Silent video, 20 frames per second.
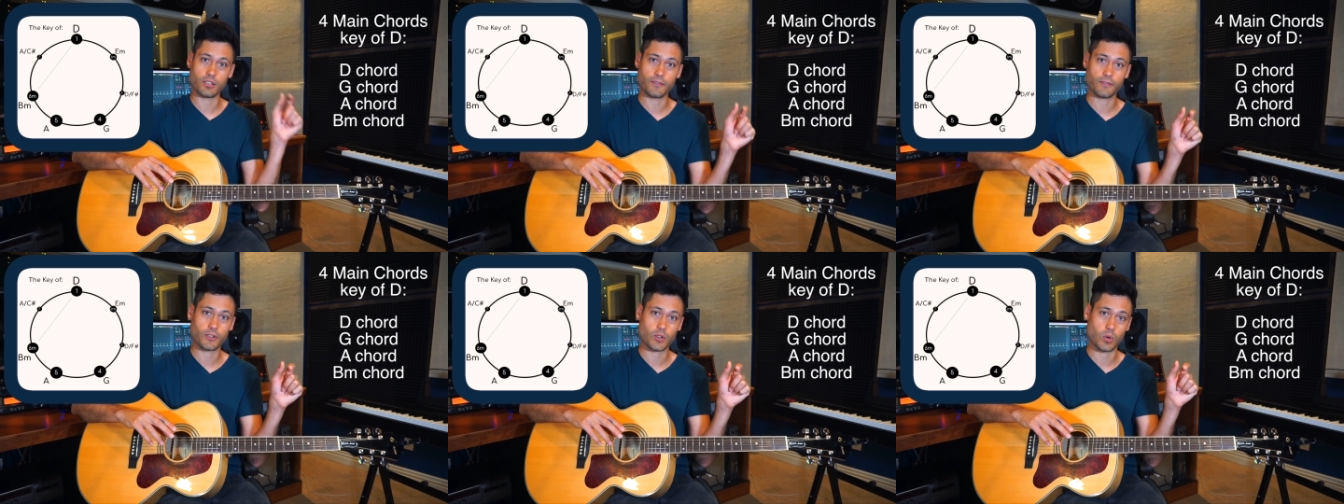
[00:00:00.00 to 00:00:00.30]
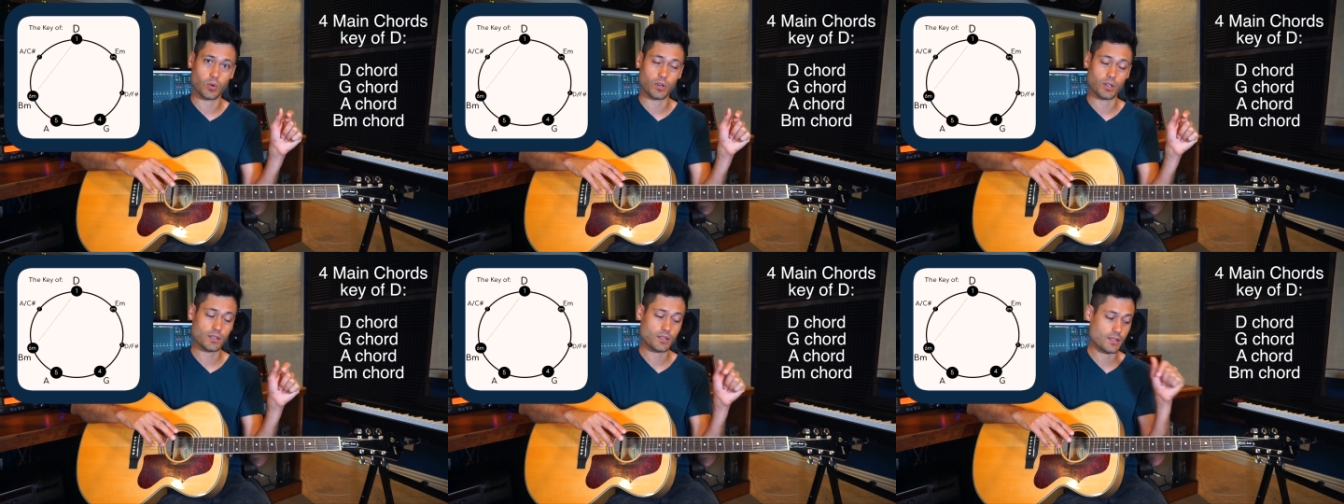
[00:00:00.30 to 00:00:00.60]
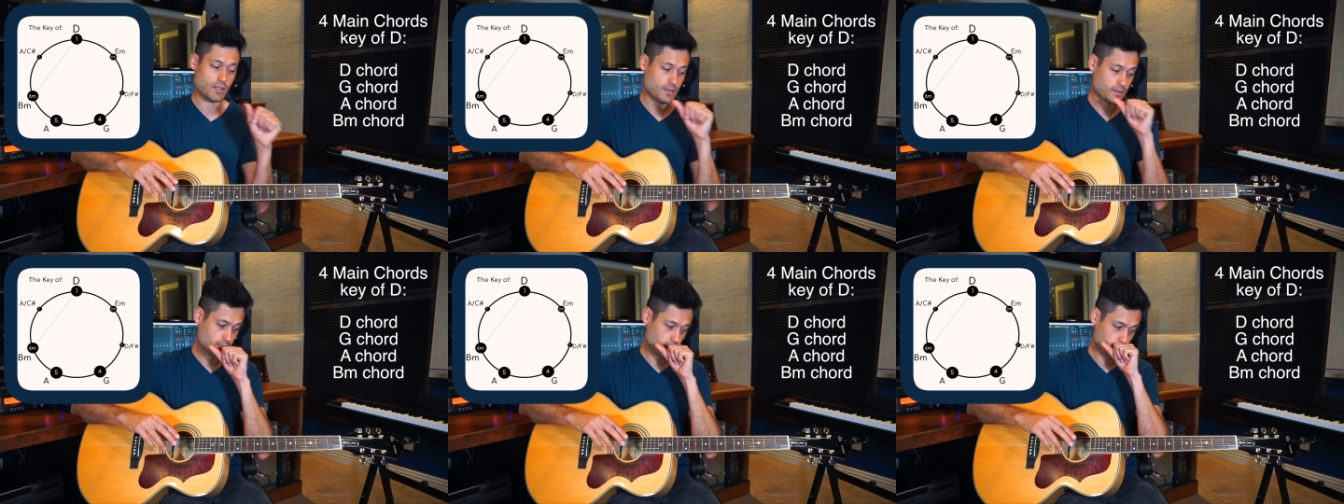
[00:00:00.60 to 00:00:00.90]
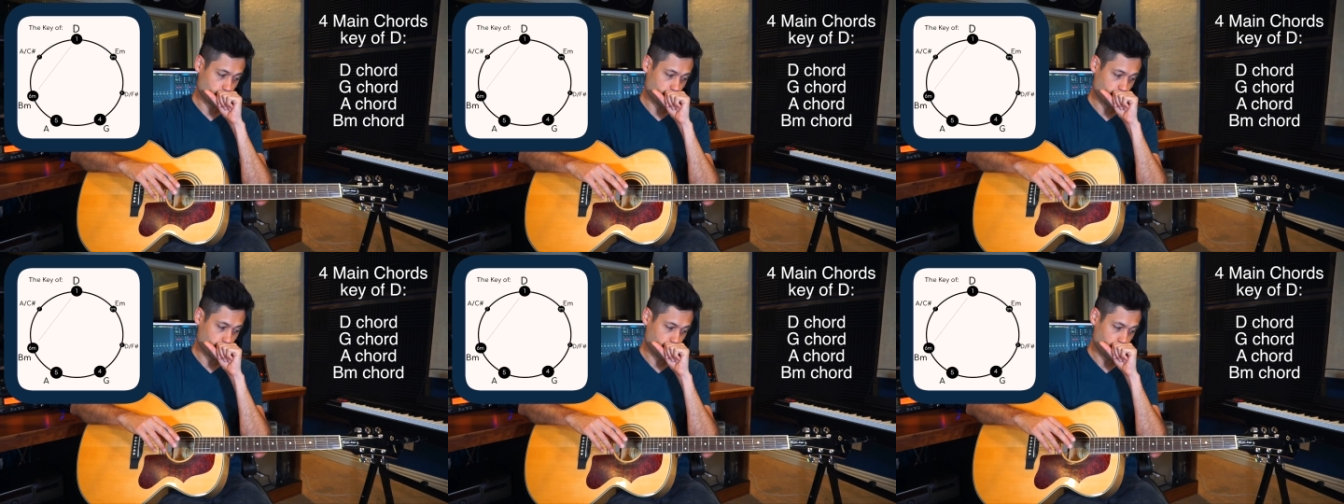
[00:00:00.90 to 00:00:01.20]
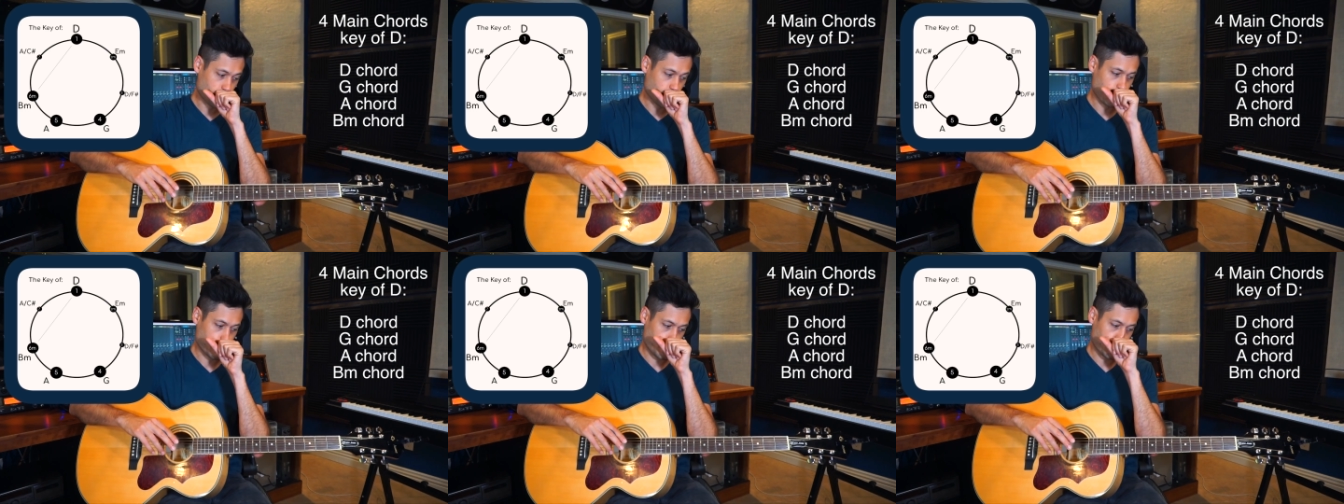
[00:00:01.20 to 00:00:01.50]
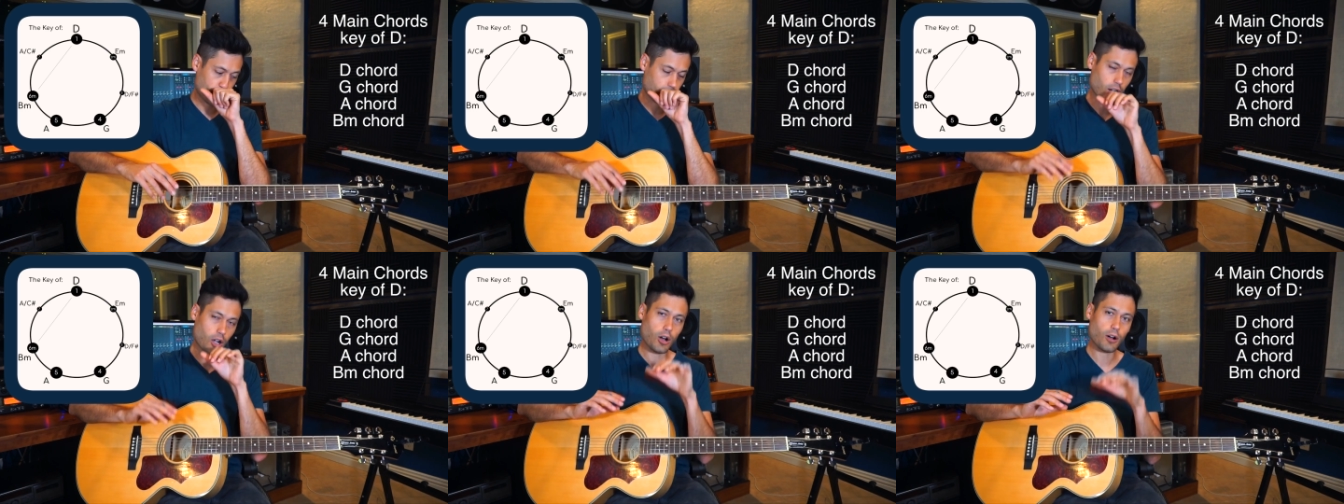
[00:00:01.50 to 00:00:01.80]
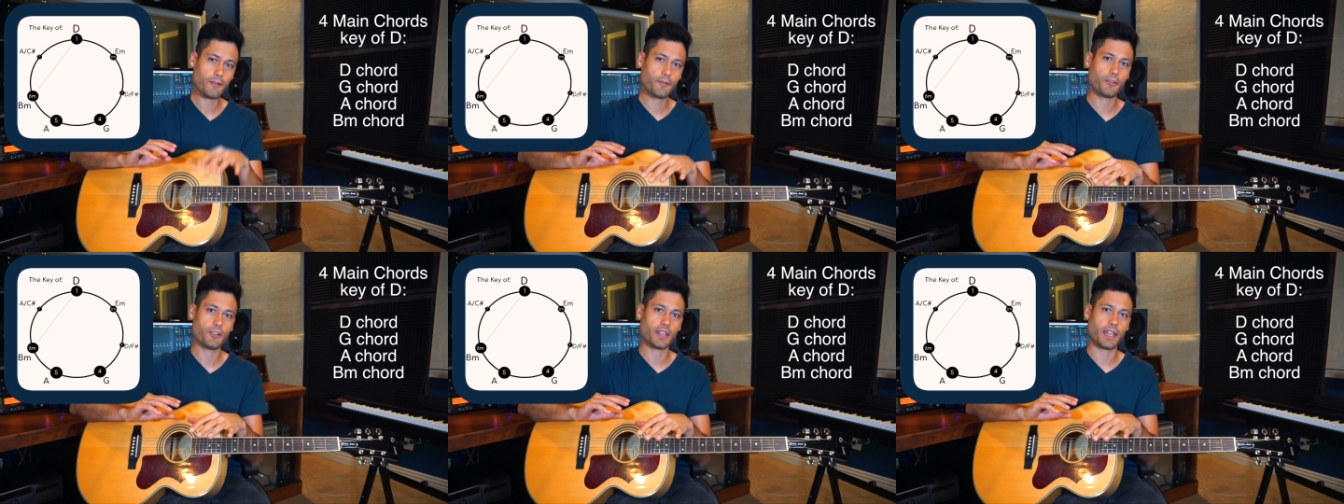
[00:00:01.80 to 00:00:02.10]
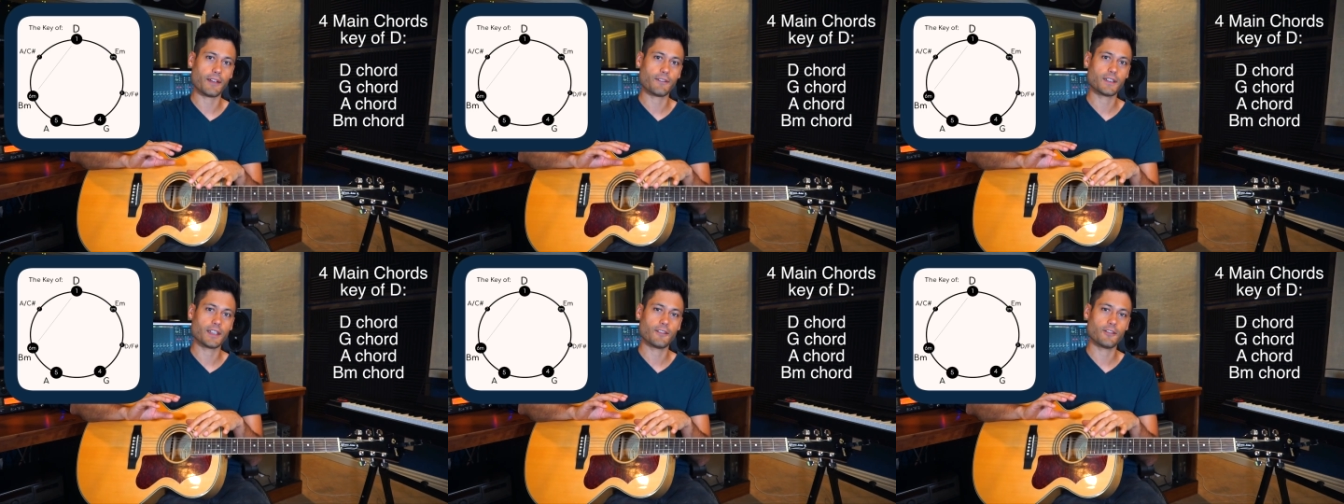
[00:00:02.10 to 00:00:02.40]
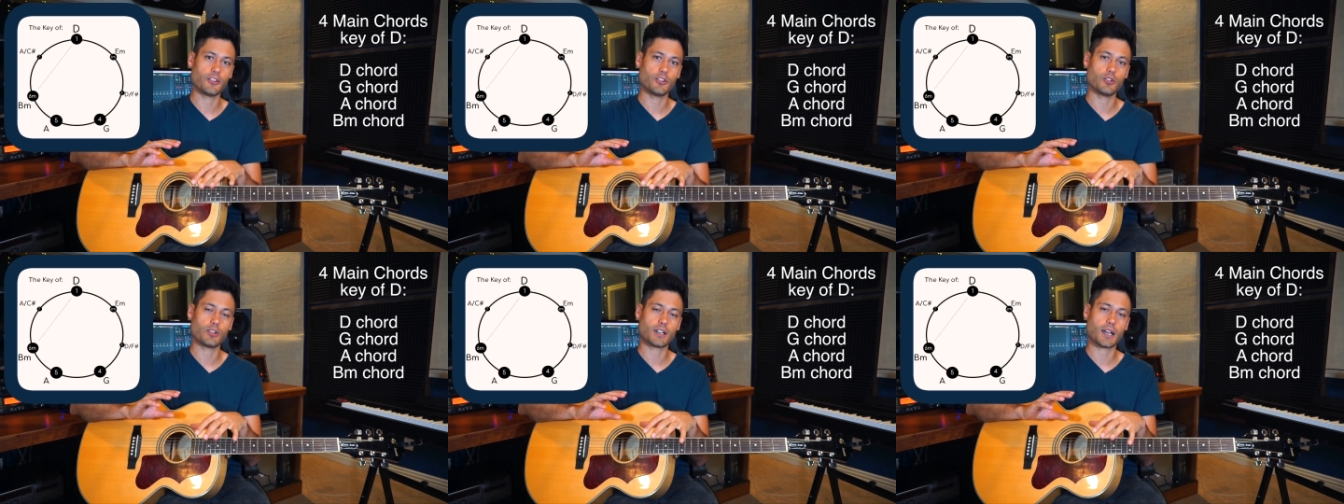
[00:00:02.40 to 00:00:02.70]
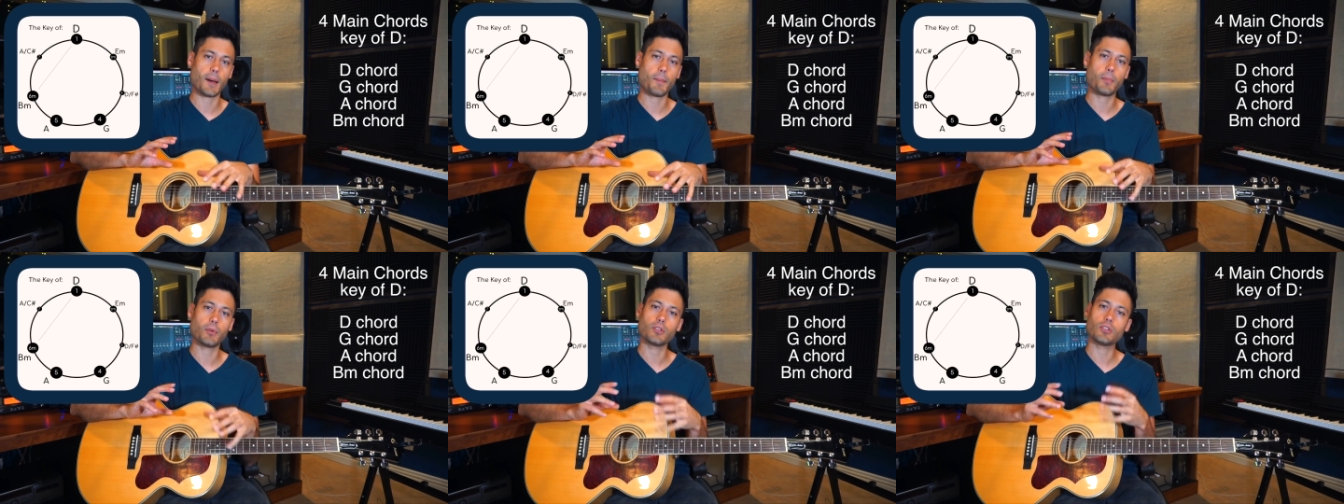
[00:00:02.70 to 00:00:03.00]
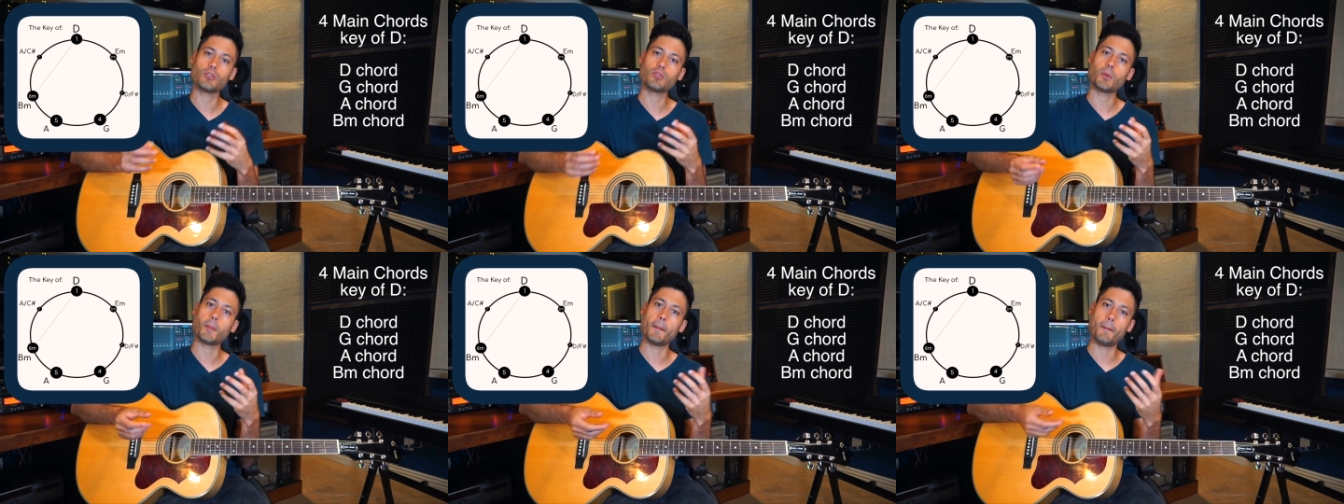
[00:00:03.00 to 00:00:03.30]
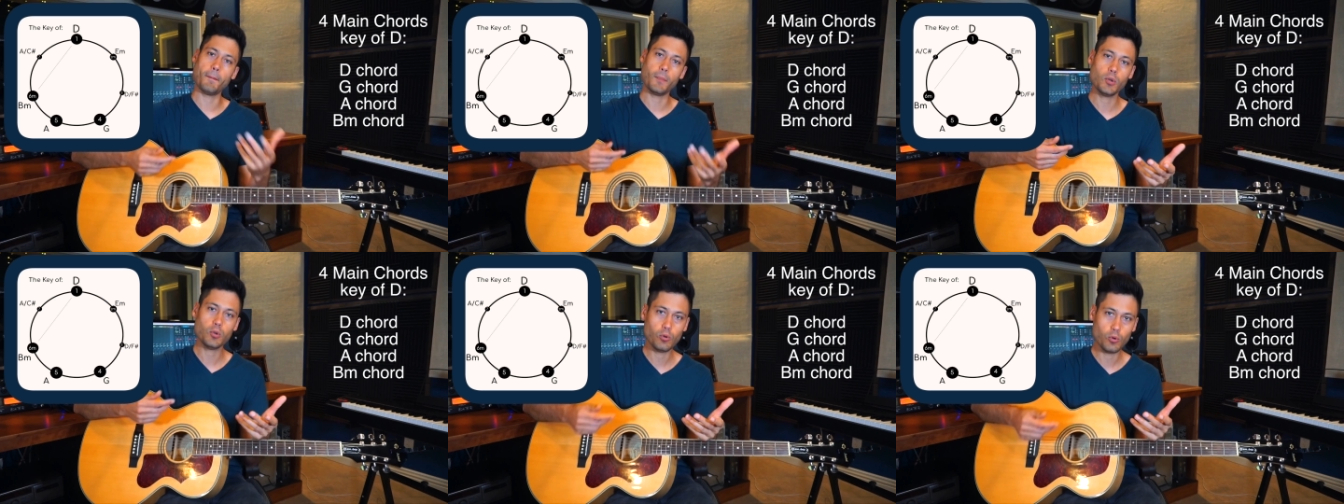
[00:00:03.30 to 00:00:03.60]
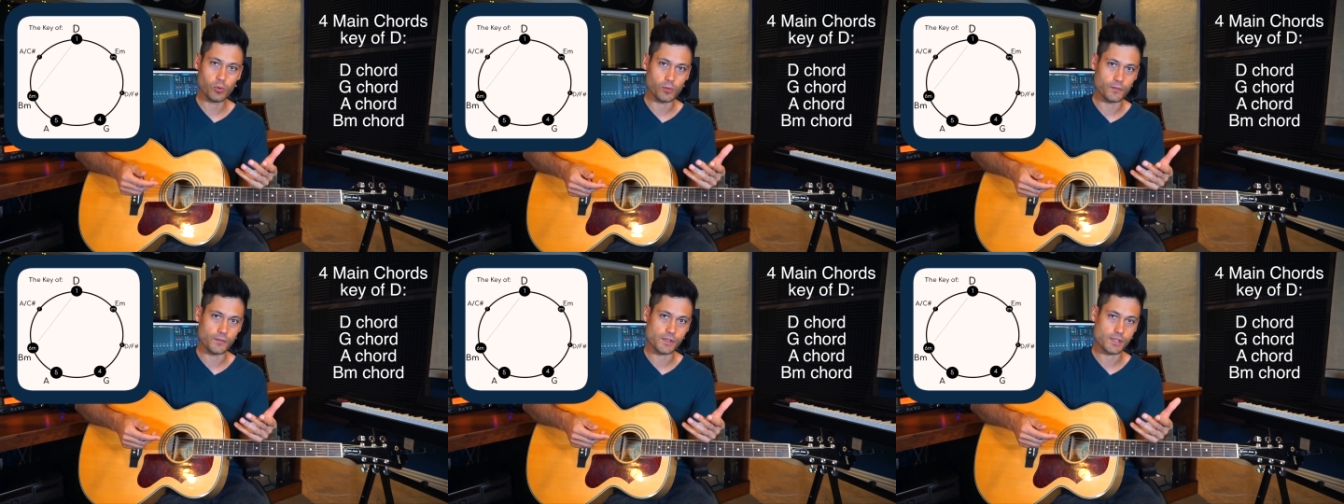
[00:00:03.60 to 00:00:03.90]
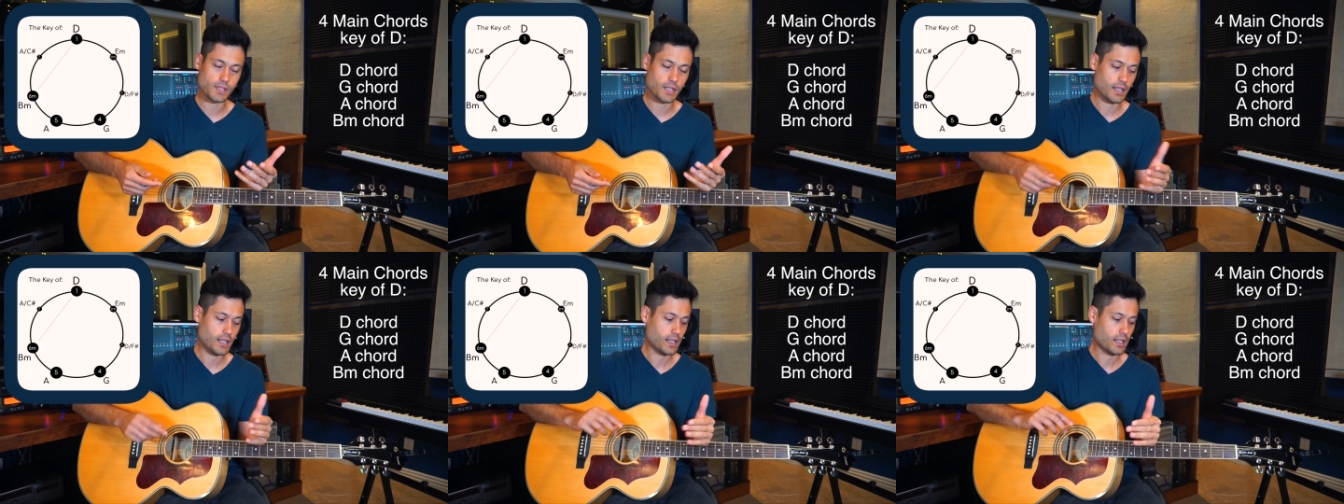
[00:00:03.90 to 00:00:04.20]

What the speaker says: of chords, and hopefully I've given you a couple little moves,